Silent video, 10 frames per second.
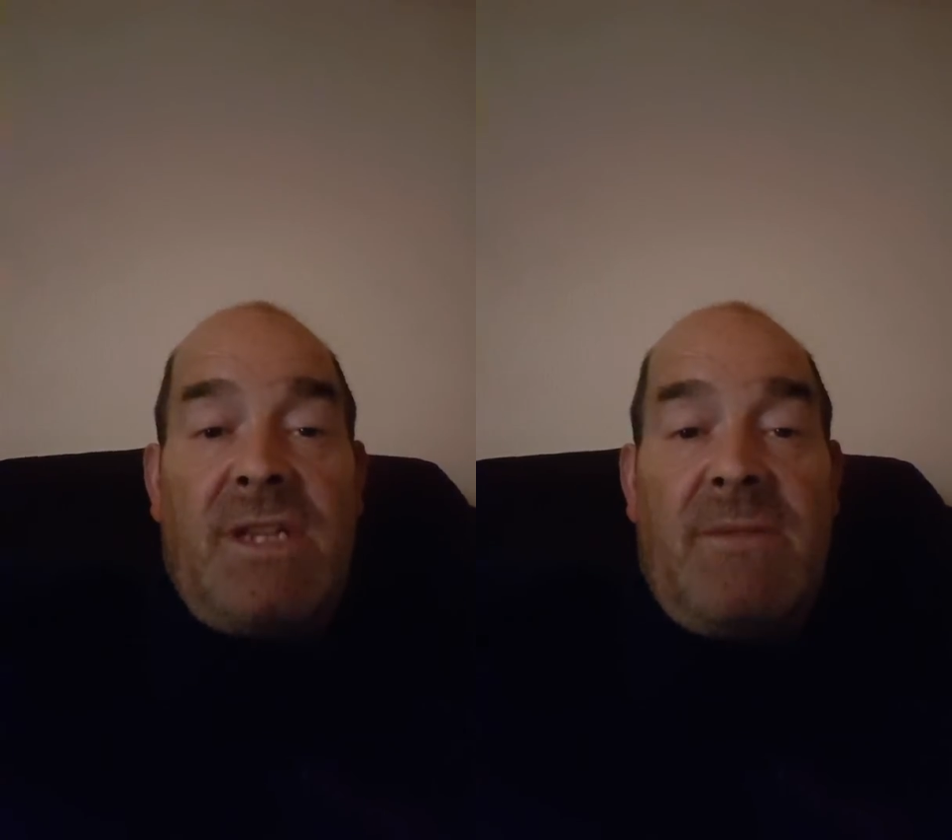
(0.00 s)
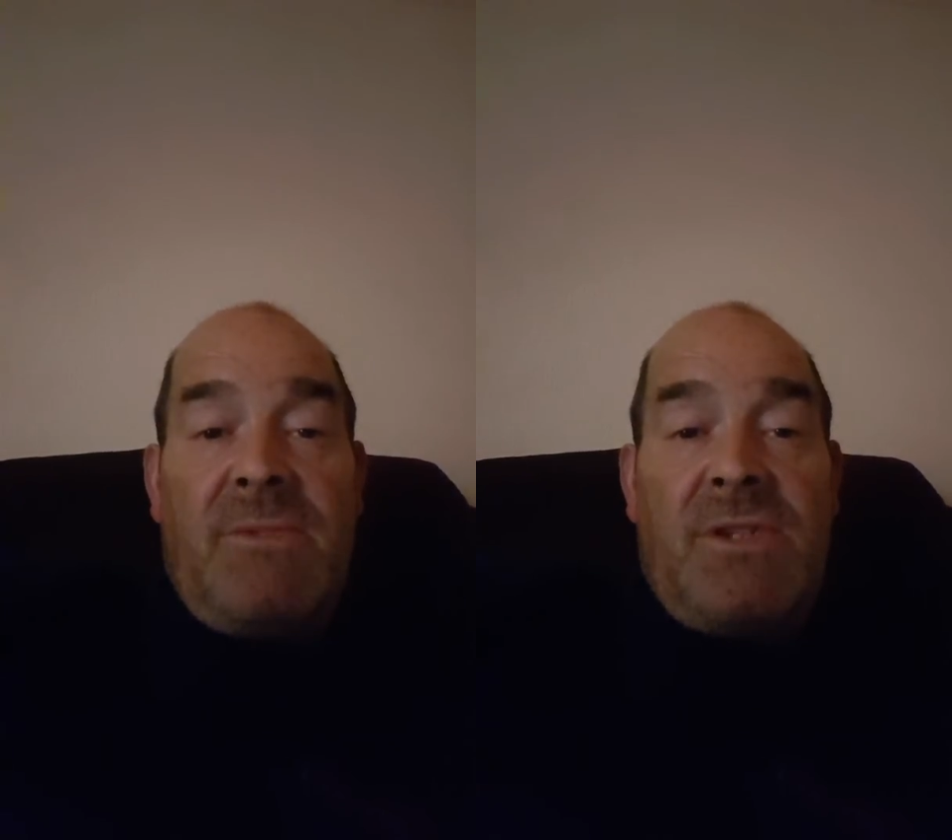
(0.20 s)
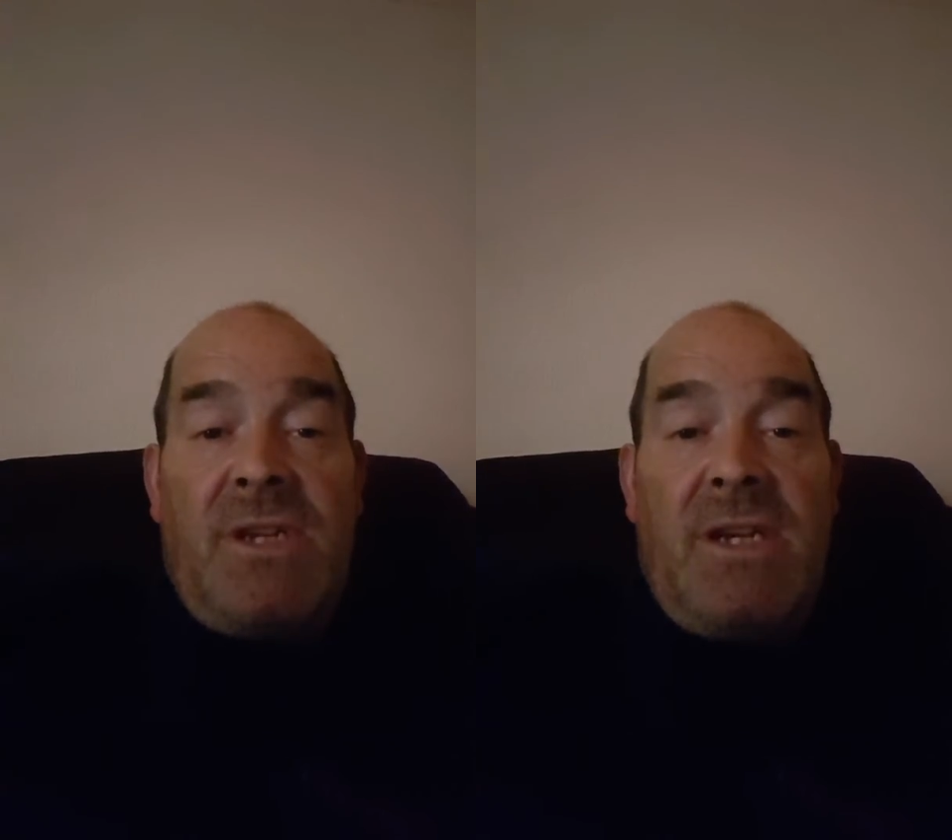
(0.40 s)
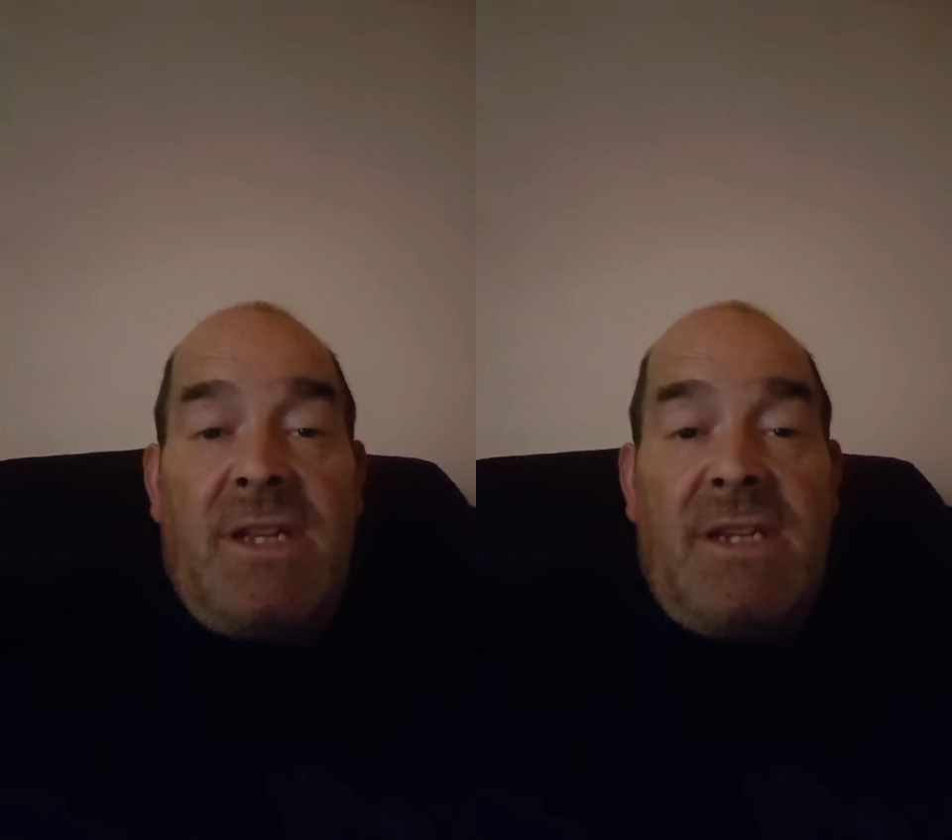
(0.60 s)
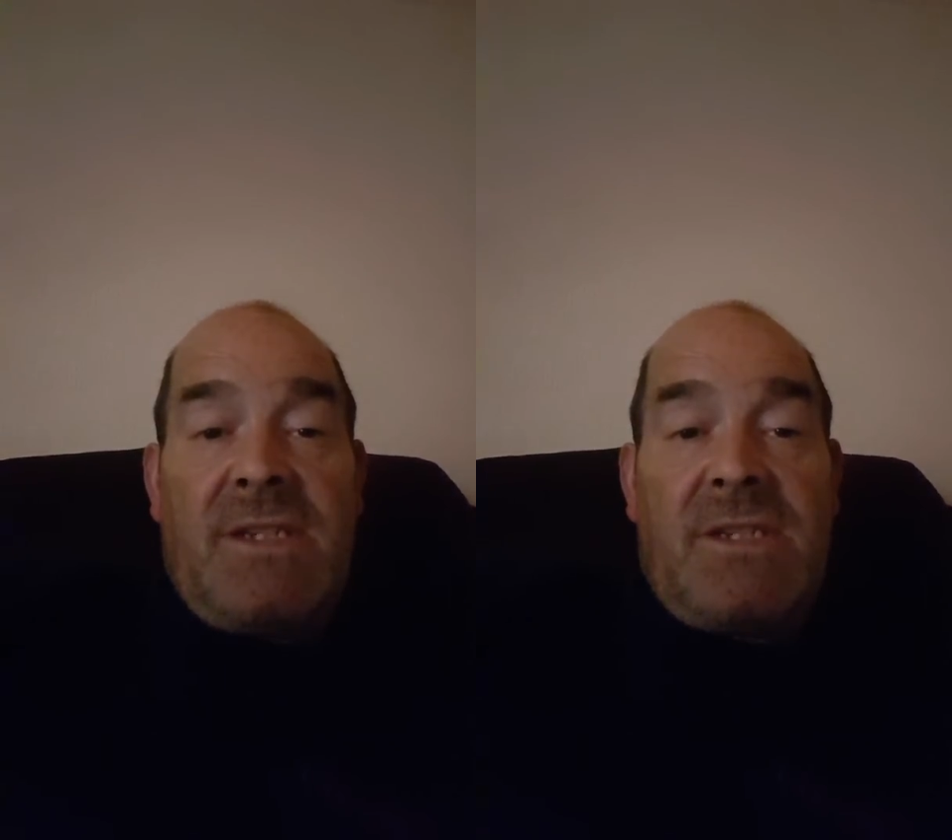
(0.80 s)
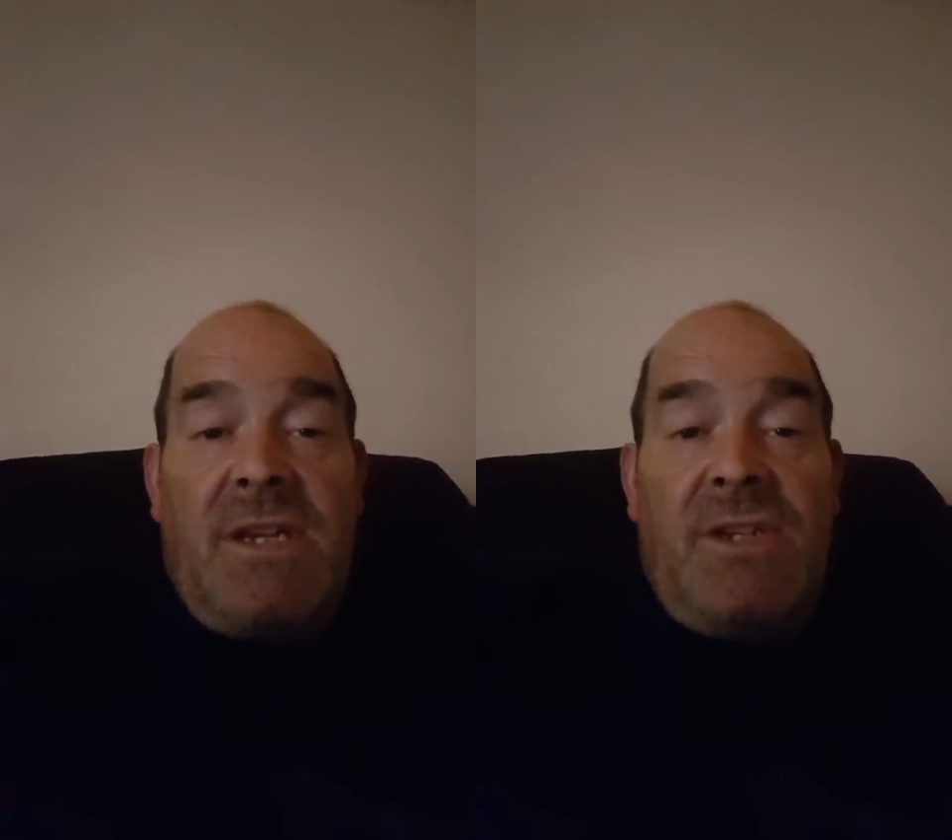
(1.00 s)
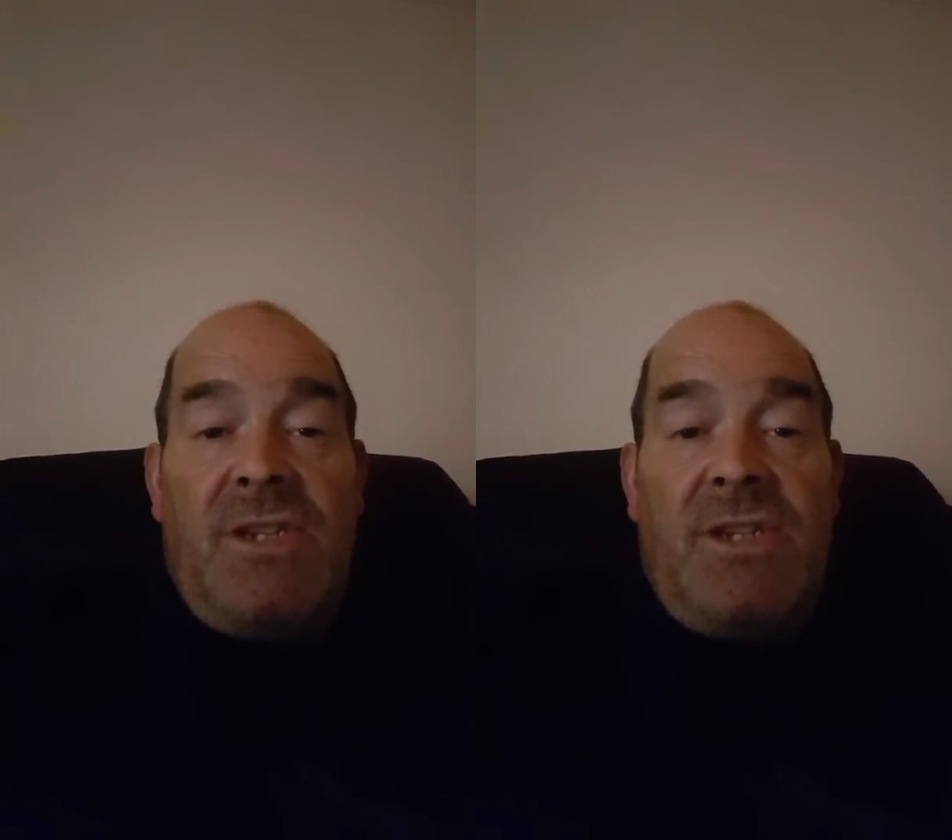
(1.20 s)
that machine at that stage,